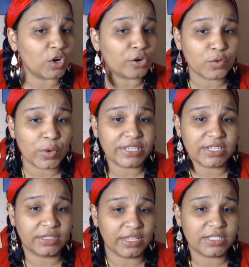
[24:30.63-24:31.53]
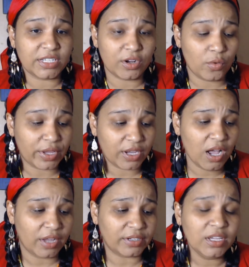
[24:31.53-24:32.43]
earthquakes and things that are going
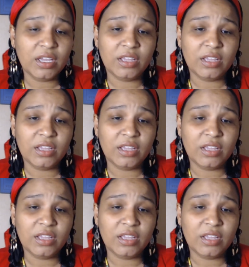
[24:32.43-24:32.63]
on.